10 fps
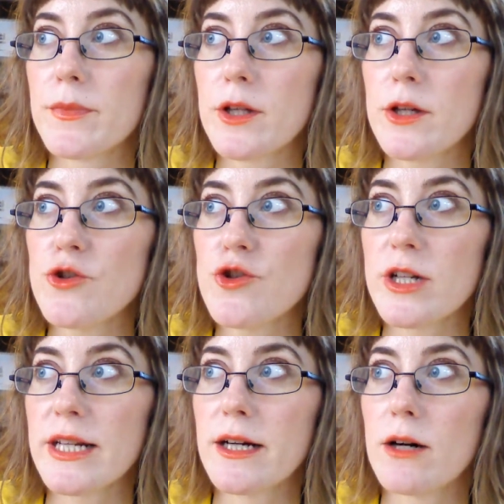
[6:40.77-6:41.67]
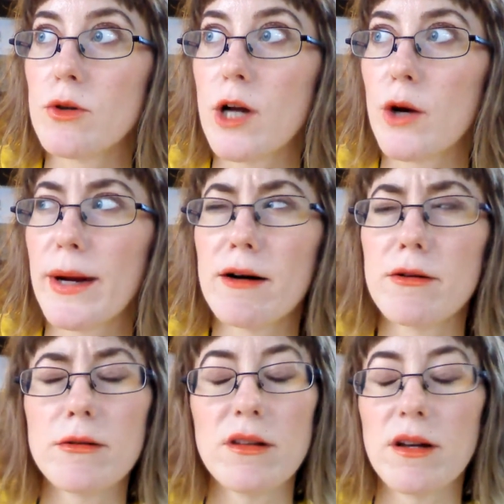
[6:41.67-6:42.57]
Usually I'll go
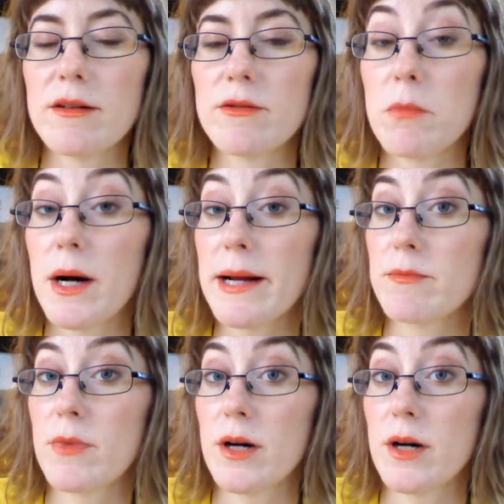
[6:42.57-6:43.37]
out. My